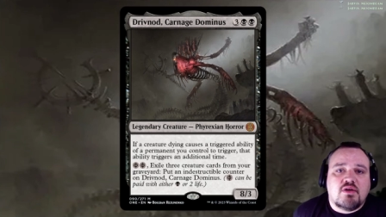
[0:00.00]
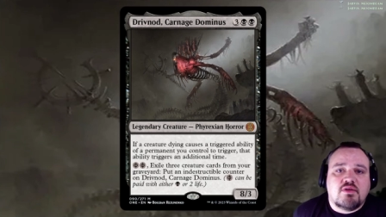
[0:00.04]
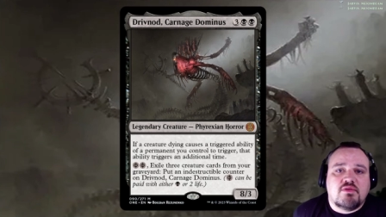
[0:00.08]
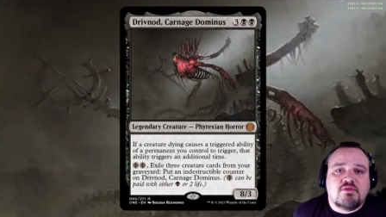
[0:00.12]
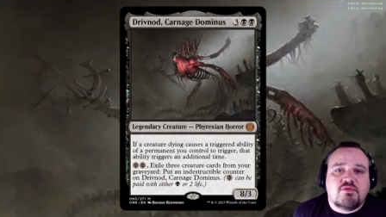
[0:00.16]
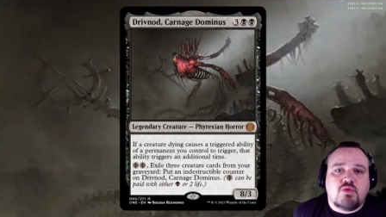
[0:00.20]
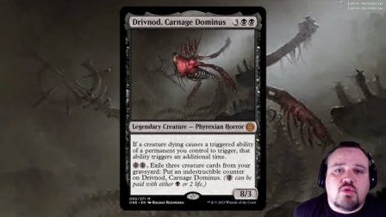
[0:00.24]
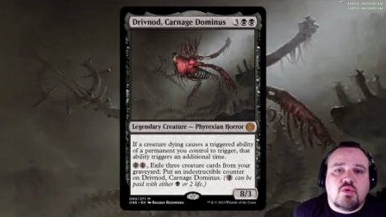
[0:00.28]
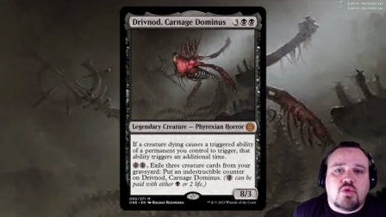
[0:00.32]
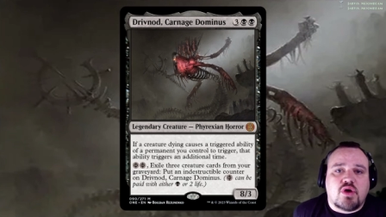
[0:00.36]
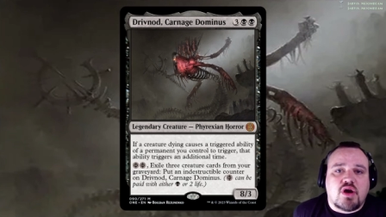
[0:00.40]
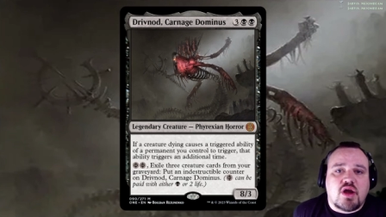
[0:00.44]

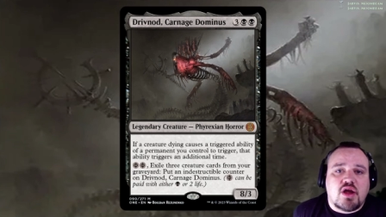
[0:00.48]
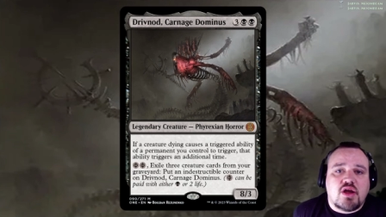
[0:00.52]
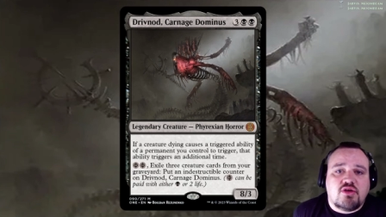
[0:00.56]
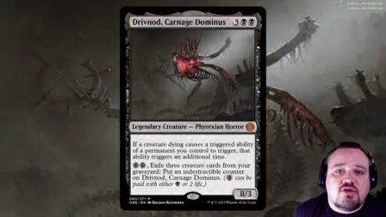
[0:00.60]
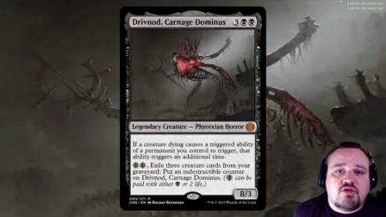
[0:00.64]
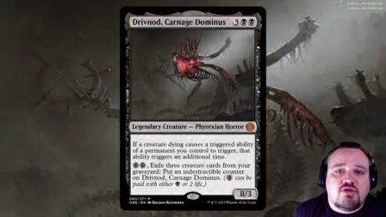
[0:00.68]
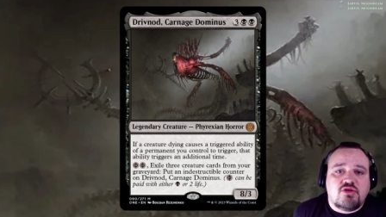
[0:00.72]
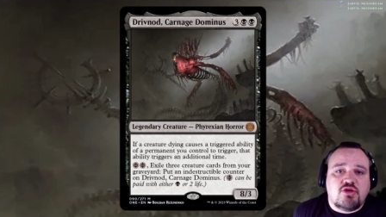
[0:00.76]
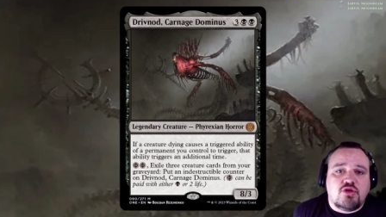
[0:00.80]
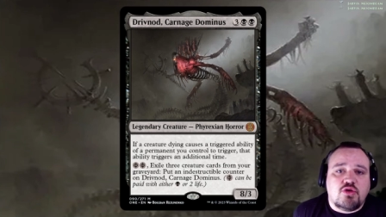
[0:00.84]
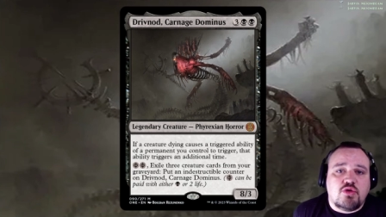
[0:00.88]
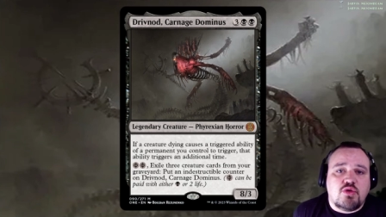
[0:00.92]
for
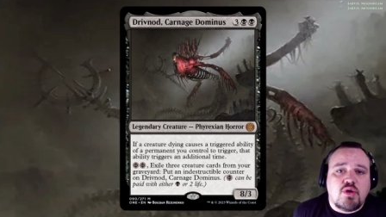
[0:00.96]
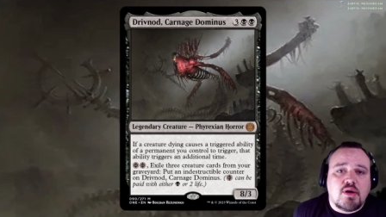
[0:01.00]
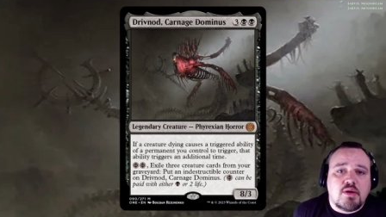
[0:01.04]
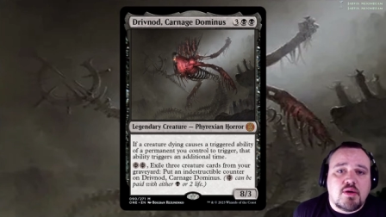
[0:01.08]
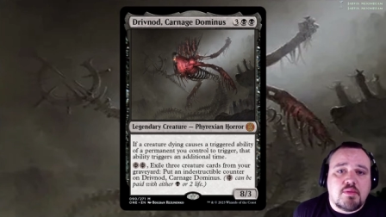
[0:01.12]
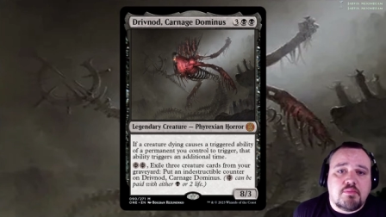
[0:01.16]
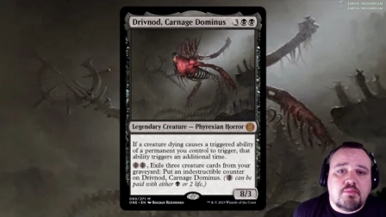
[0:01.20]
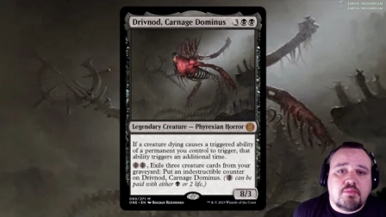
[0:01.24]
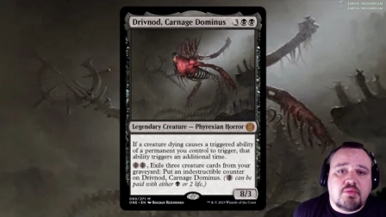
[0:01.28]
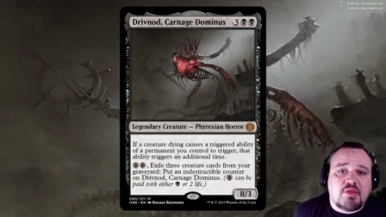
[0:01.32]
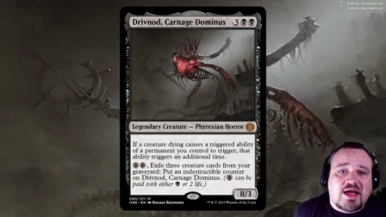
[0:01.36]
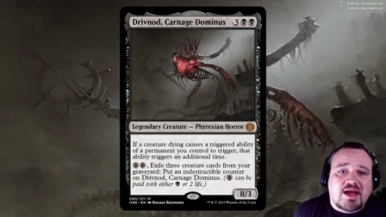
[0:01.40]
2
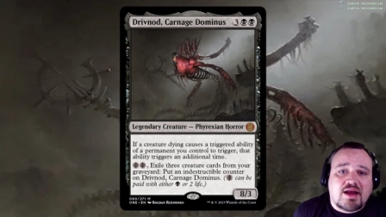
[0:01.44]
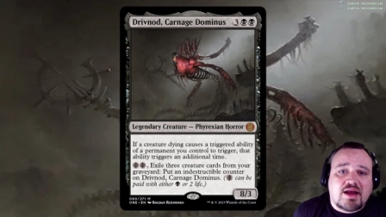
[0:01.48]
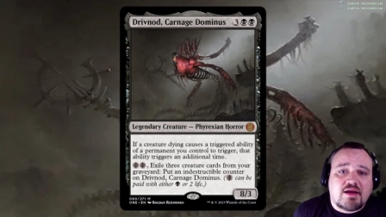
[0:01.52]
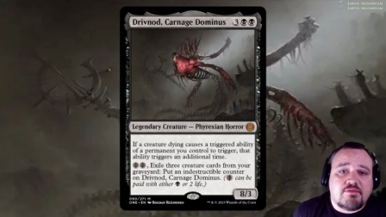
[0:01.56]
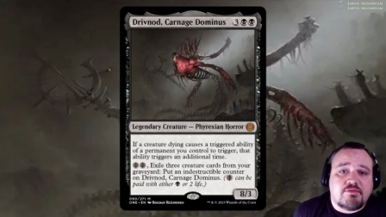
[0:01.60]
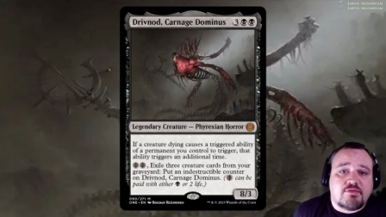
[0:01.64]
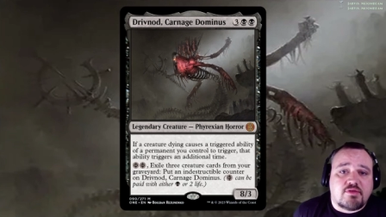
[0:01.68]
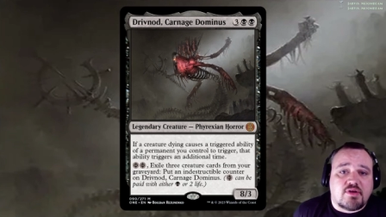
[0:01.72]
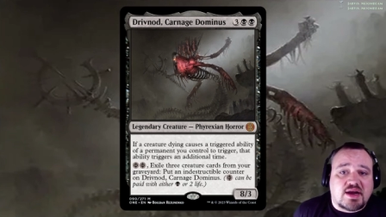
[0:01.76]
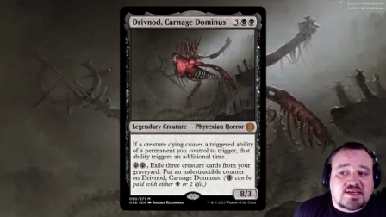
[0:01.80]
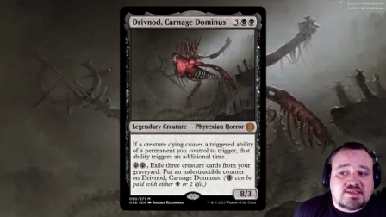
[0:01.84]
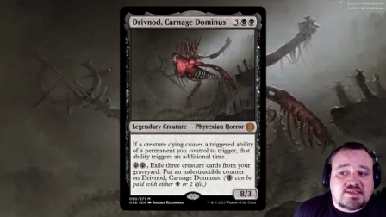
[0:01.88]
black
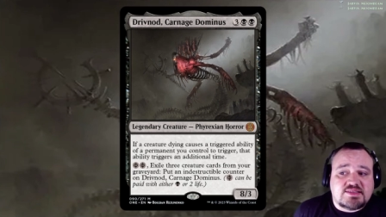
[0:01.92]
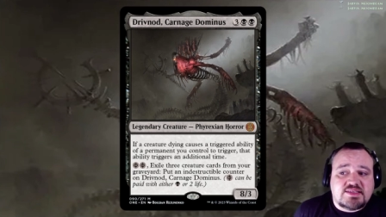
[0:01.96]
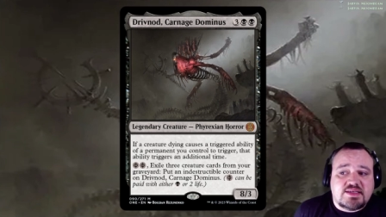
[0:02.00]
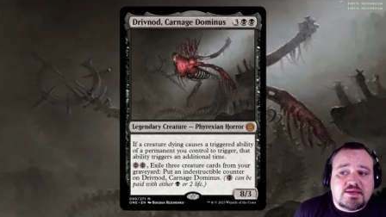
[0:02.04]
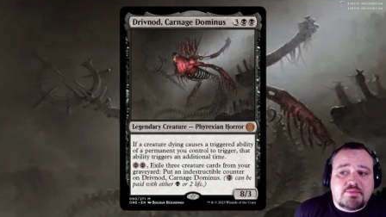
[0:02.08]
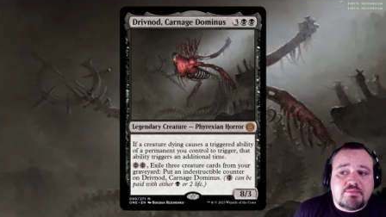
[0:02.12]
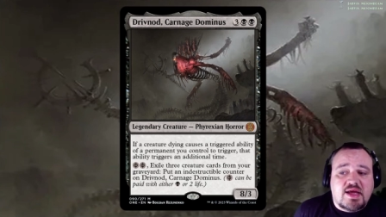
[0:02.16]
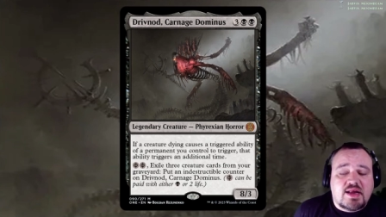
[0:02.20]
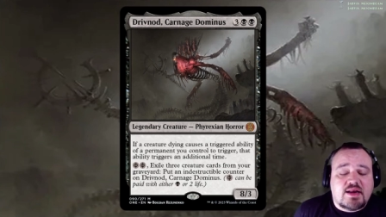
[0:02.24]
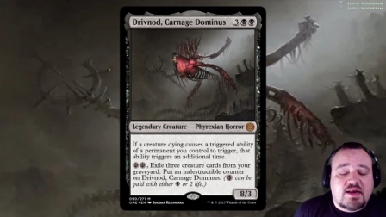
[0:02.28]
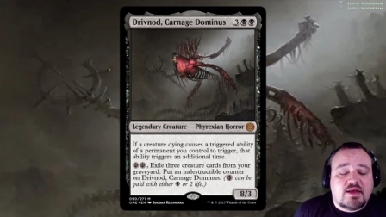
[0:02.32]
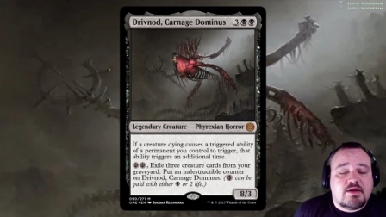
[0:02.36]
Phyrexian
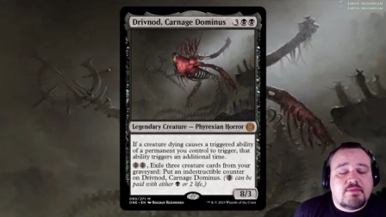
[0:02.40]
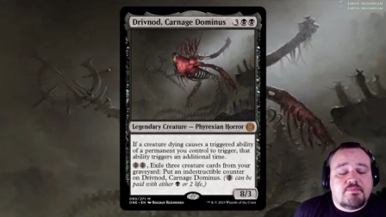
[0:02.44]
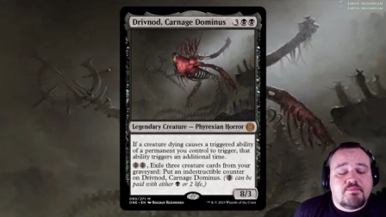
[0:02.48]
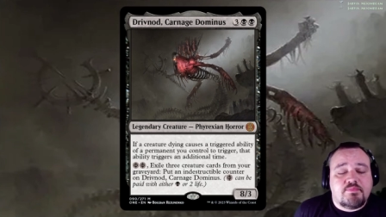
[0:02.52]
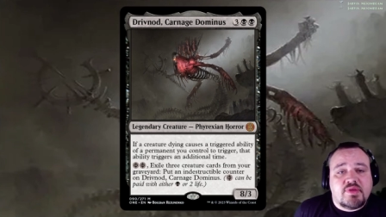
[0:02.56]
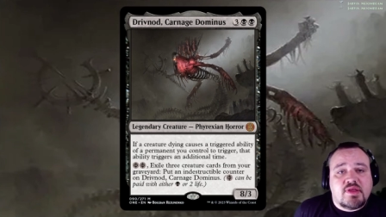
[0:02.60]
mana